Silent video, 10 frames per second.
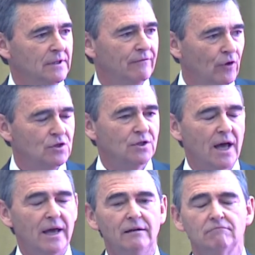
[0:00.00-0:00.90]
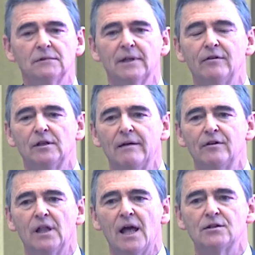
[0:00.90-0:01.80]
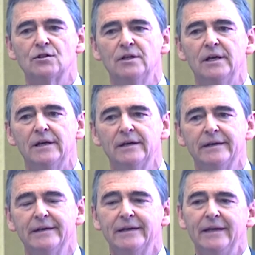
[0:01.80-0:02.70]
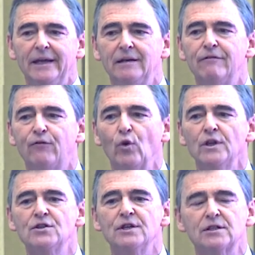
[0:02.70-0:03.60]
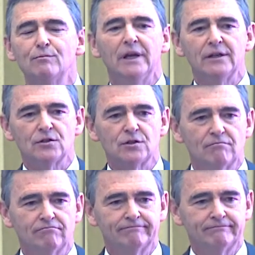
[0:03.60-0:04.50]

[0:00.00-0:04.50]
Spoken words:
first day, 11/11 last year, in 46 minutes,